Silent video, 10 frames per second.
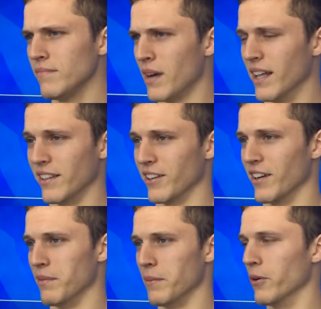I think they're
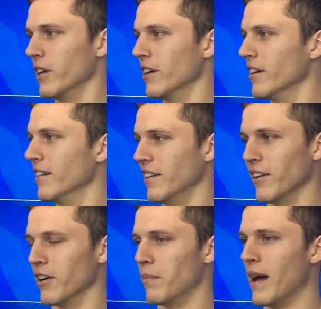going to be pretty good. You
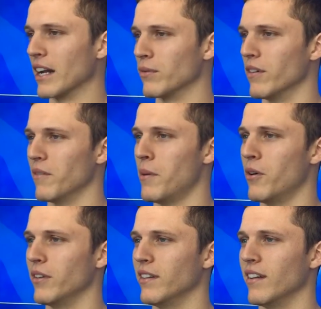know they're a Pac-12
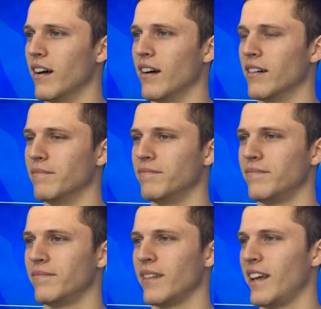opponent. Um,
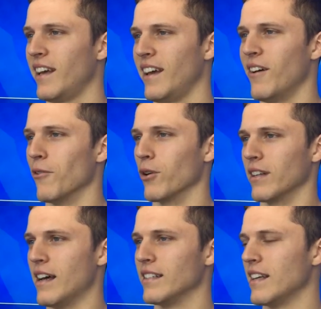
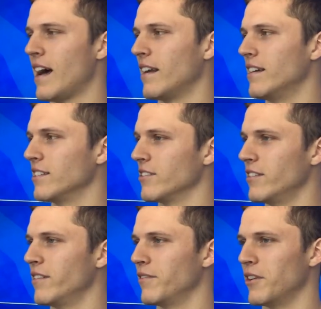Oregon has had a
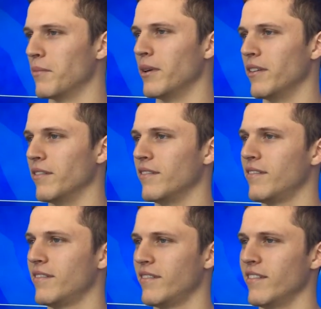history of you know being
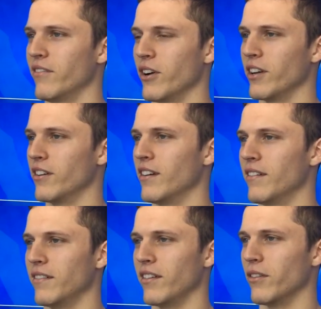very good,
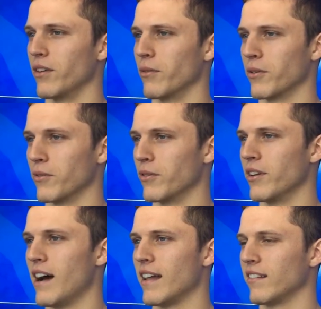and you know they recruit
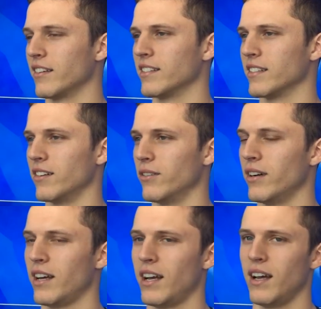good athletes. So
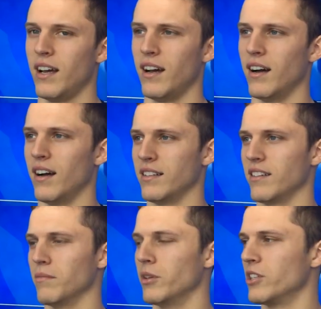uh, it's
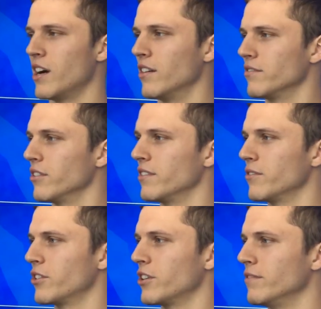going to be a challenge for us
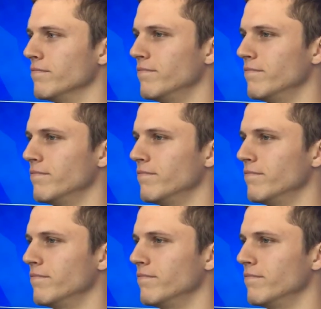for sure.